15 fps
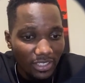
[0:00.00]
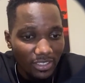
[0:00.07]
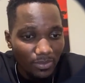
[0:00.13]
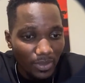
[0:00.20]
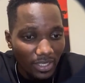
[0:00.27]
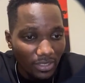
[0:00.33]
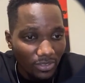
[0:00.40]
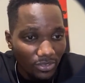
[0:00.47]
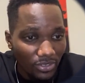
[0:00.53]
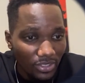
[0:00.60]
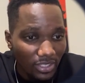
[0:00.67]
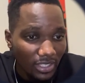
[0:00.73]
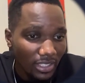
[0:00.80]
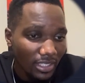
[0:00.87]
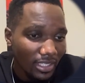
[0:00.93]
it's better to
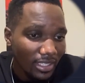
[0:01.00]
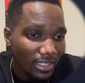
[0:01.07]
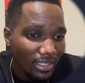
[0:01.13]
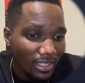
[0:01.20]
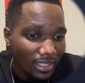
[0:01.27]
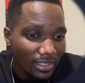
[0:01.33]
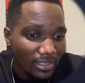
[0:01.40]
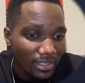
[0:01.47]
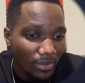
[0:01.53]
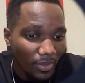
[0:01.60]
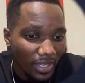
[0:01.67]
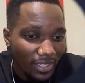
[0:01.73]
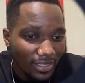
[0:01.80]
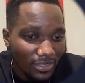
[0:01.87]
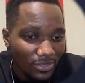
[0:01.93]
see that the
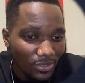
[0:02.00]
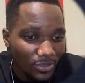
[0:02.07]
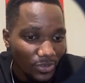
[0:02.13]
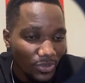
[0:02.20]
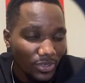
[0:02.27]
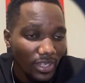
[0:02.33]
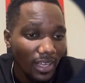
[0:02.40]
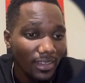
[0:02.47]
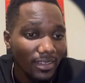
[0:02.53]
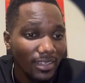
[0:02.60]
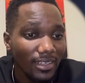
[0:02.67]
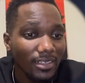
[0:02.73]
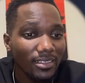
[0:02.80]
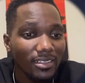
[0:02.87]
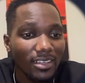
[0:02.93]
market is not good and
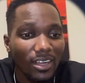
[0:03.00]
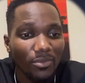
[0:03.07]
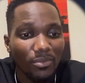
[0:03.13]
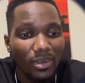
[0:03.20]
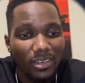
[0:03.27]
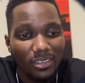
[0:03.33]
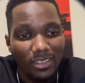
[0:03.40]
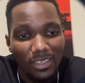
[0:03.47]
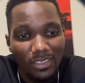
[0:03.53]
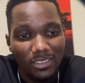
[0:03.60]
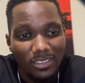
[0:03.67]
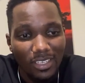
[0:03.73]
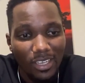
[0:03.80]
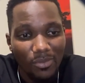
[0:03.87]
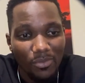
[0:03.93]
then come back
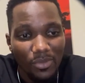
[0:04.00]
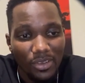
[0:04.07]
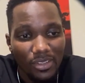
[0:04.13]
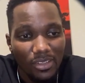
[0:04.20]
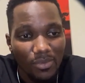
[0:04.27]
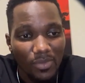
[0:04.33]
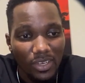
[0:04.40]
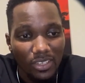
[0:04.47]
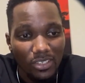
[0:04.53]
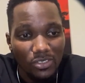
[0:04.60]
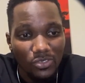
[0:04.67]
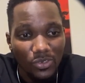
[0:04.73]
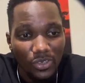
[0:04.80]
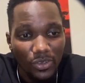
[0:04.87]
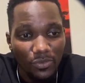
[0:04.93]
next time when the market is
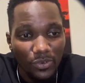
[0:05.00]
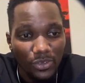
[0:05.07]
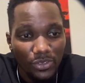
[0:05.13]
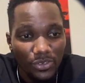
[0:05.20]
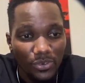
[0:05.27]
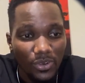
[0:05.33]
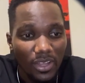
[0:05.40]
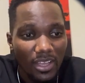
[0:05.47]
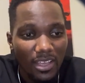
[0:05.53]
okay for you.